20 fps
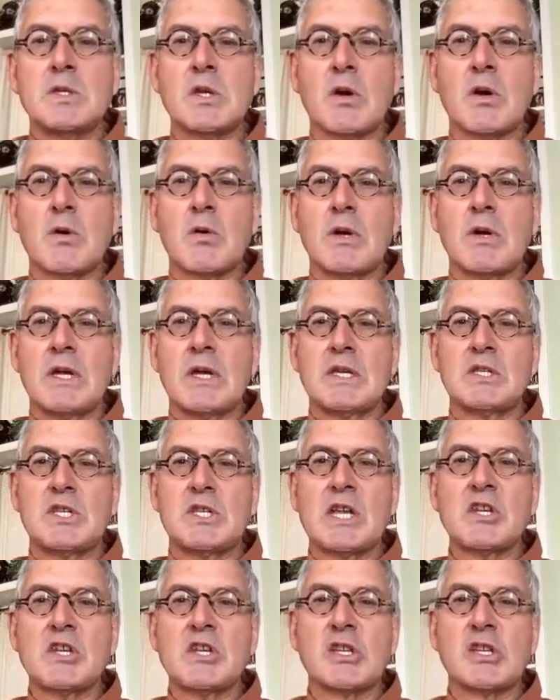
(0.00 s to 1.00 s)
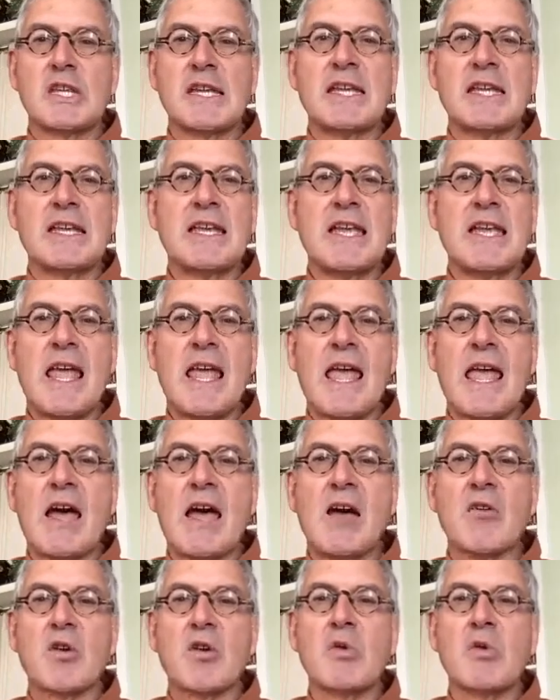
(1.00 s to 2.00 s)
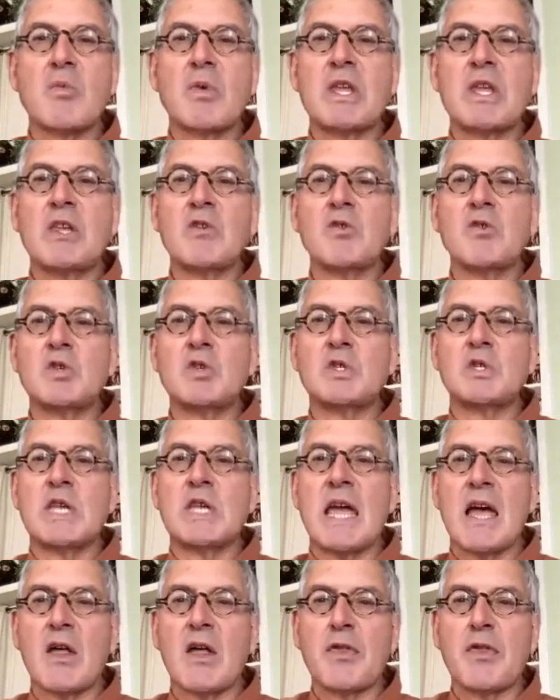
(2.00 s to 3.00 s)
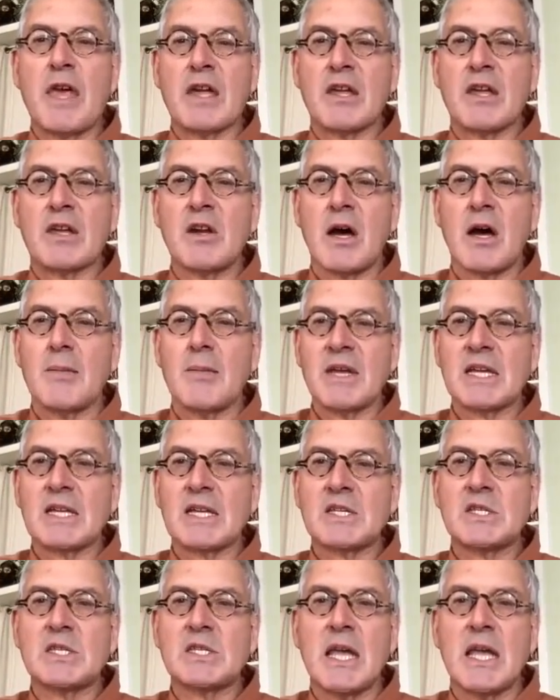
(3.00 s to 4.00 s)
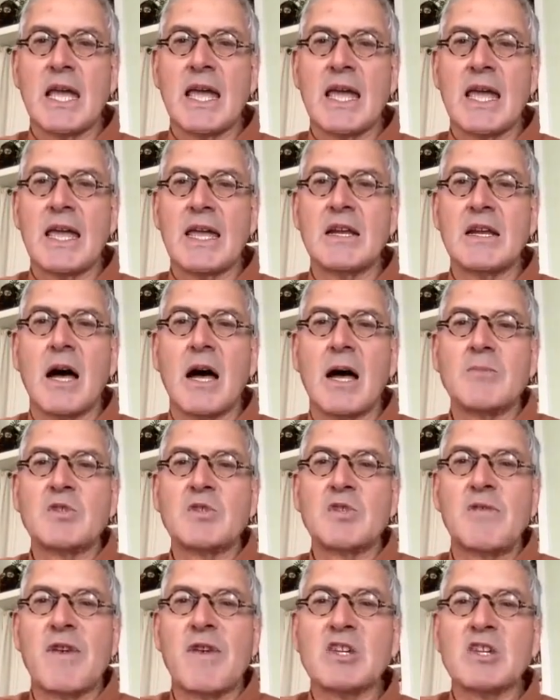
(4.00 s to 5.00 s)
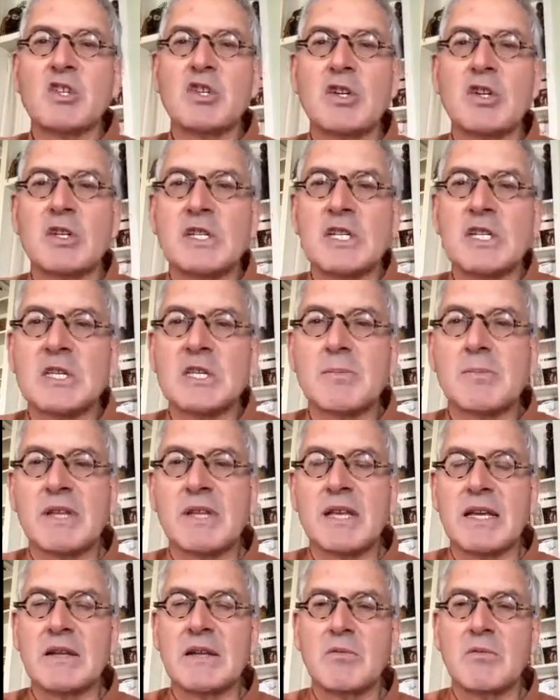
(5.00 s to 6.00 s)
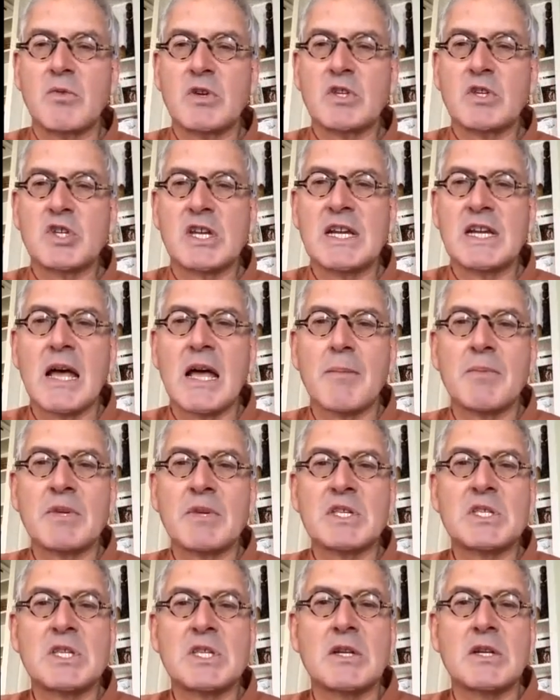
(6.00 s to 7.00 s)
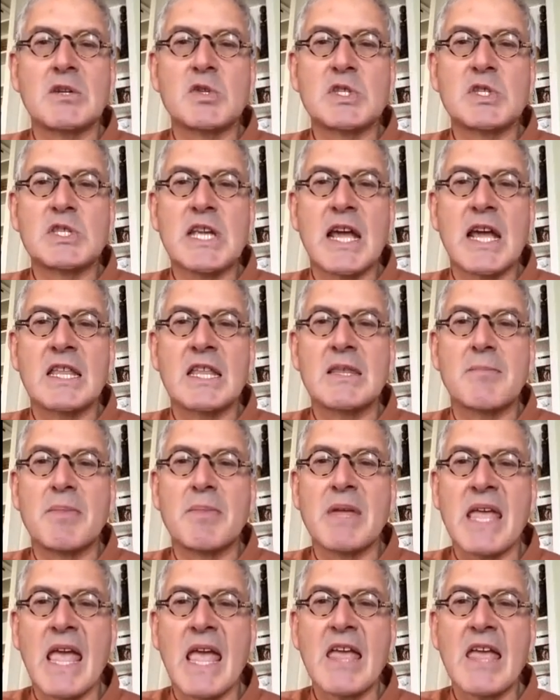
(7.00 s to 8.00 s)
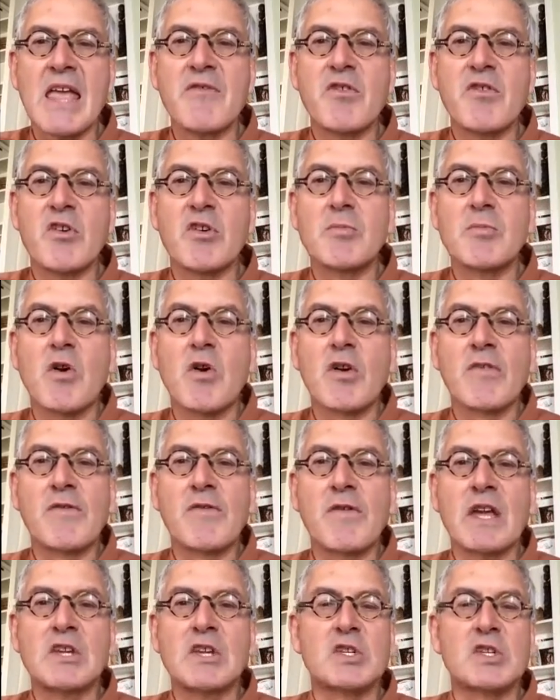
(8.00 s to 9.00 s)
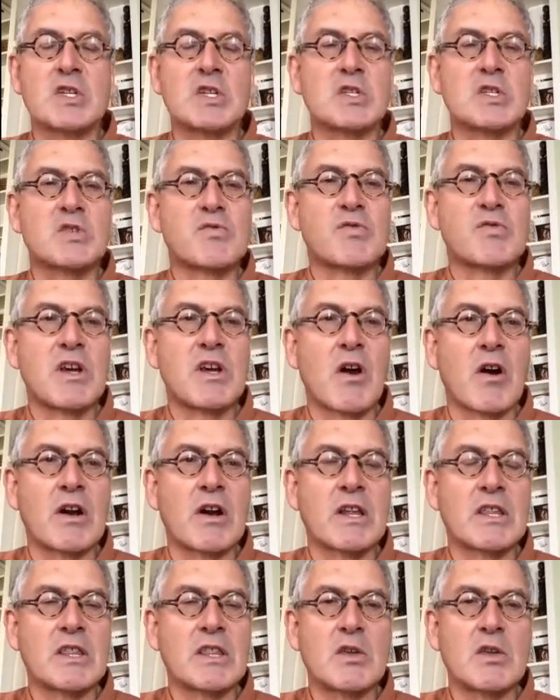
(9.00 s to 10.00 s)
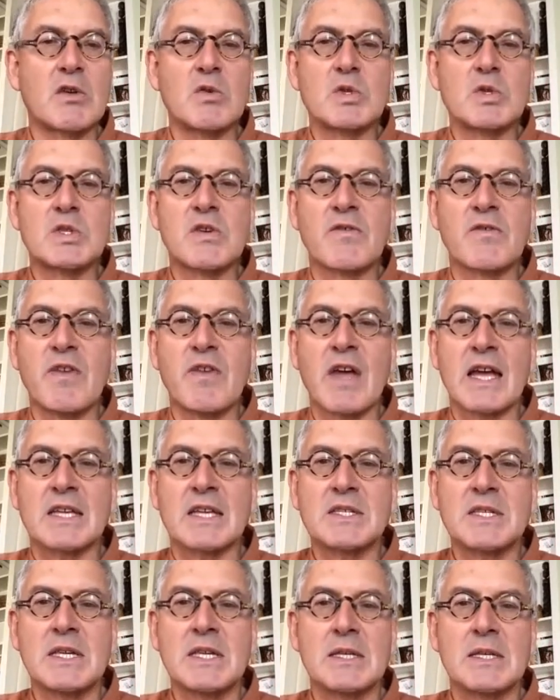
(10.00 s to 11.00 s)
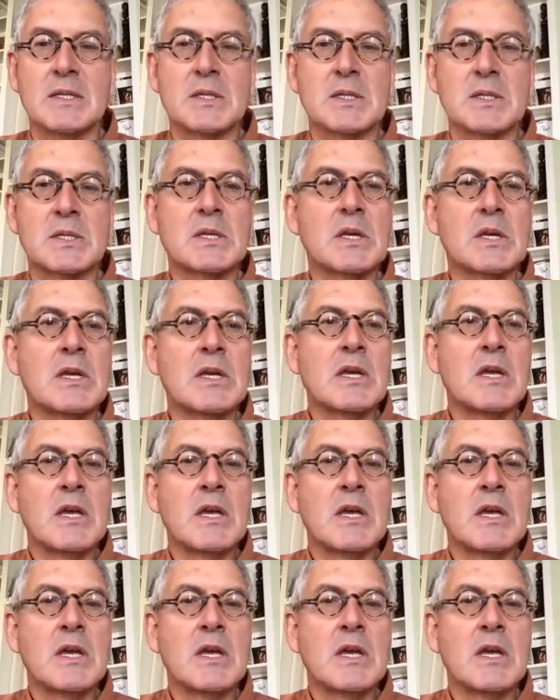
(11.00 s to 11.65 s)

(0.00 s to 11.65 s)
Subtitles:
So essentially, how can we use health economics and observational discipline, which can help us to understand the behavior and motivations regarding the use of vaccines?